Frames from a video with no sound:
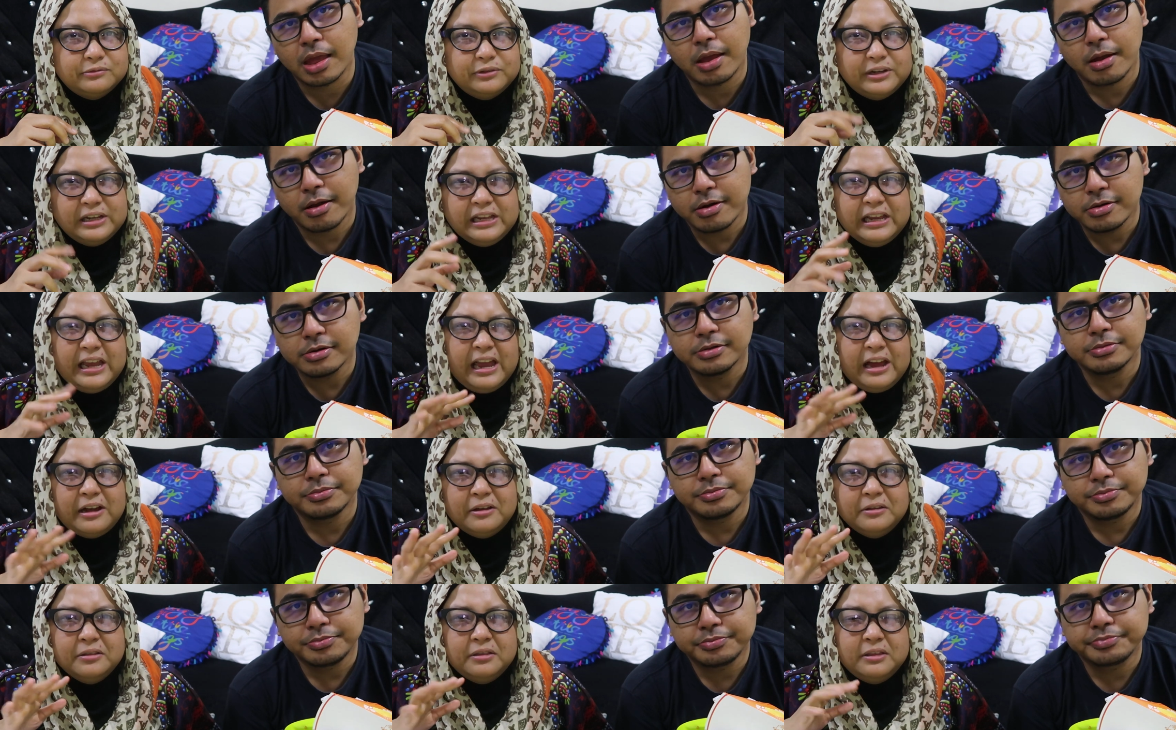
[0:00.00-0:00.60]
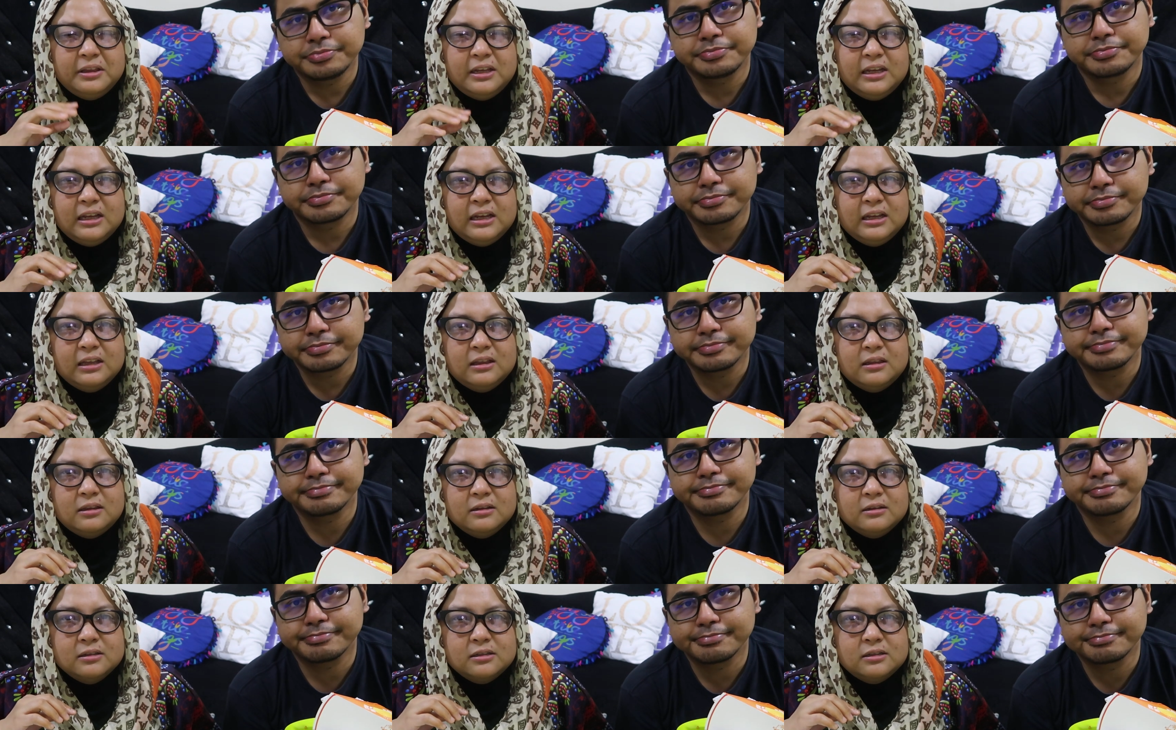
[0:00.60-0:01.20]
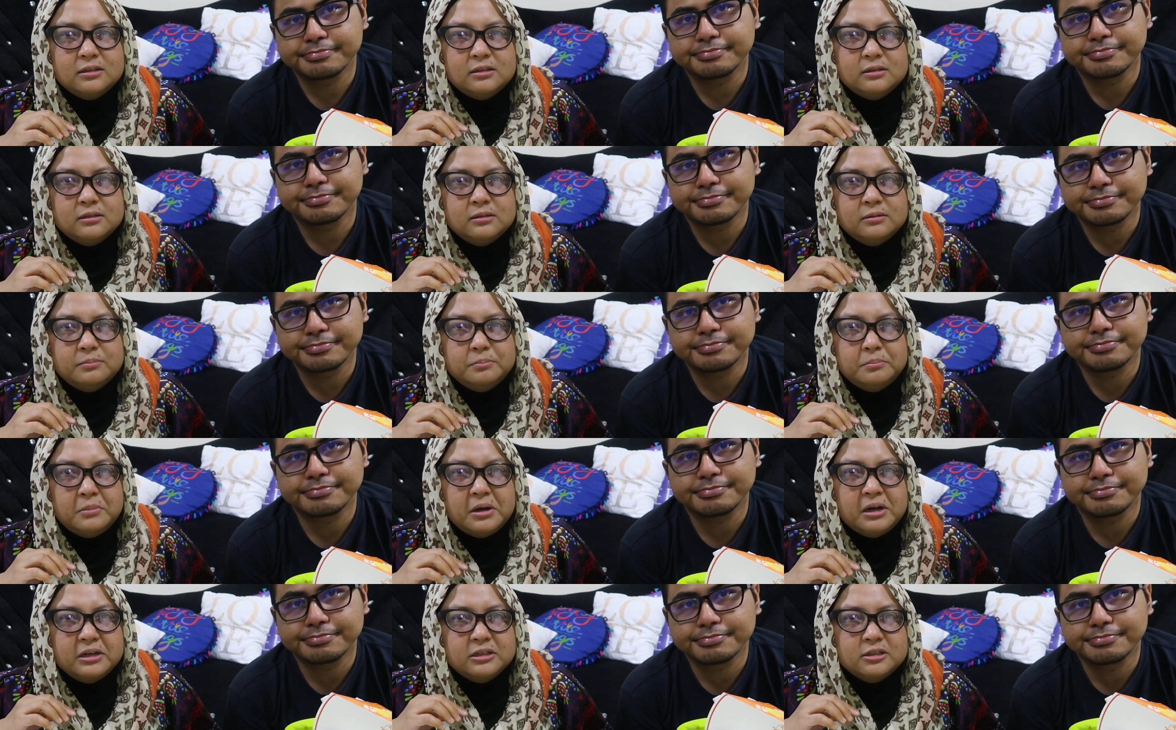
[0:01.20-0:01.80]
Speaker 1: really healthy eaters
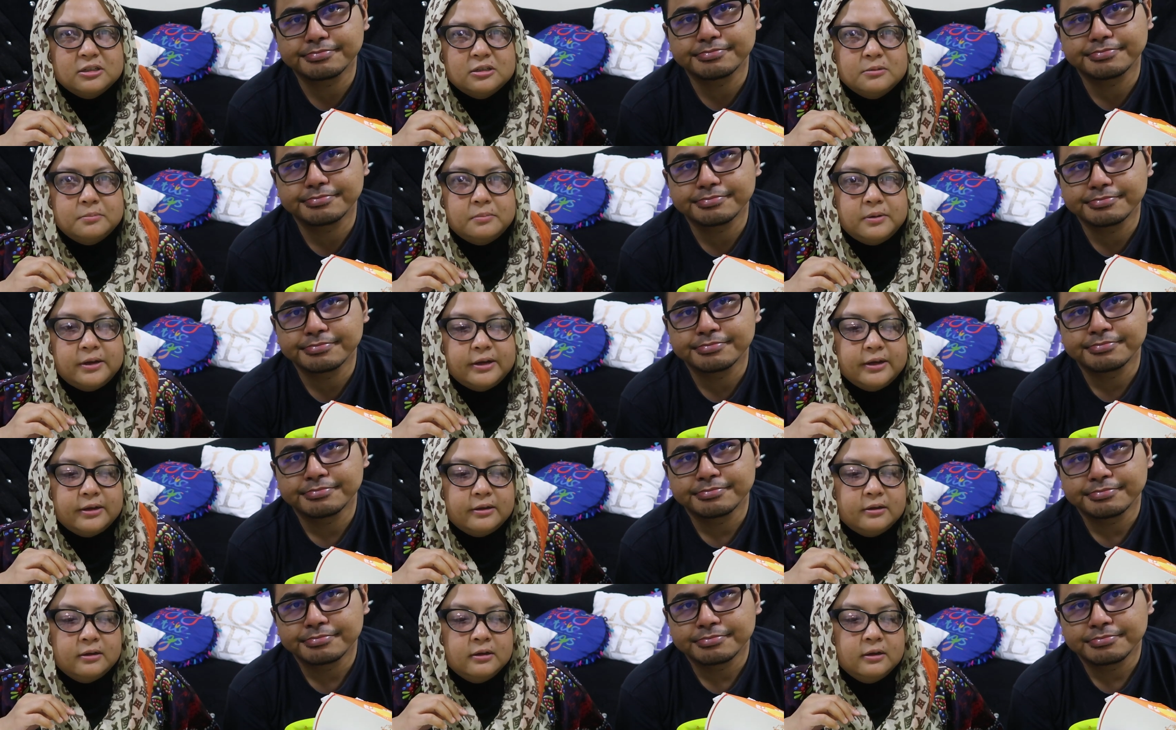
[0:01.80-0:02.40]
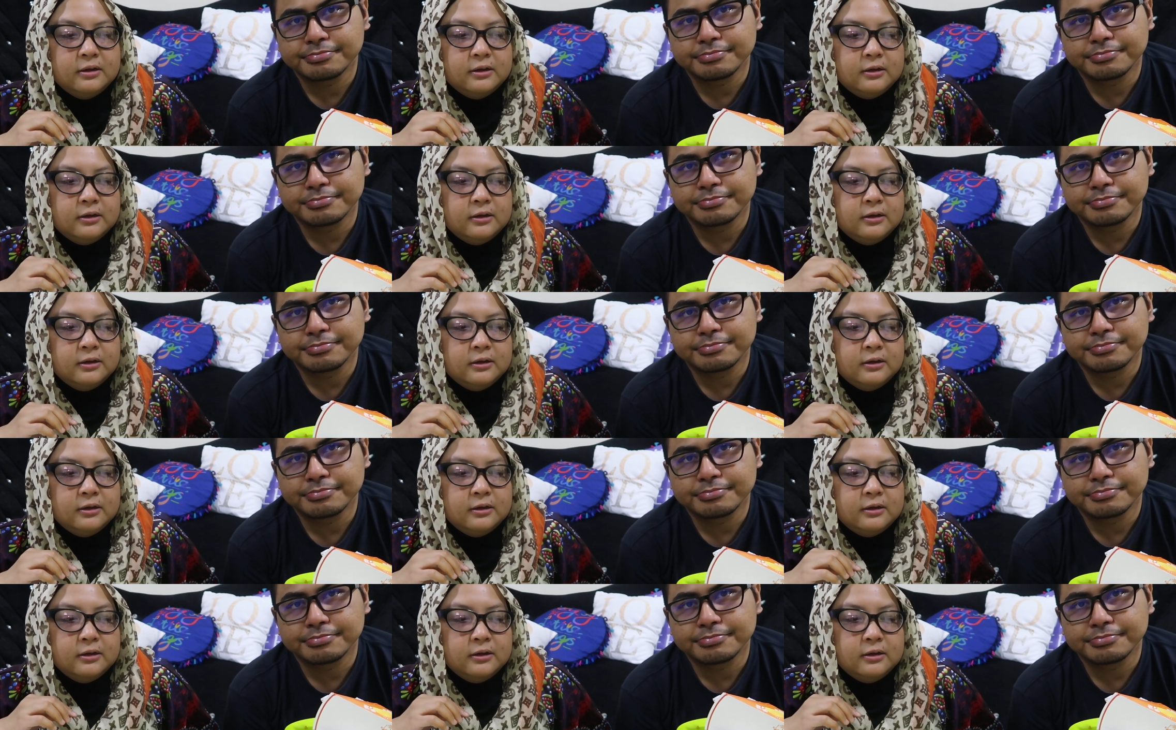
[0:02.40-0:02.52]
much, but.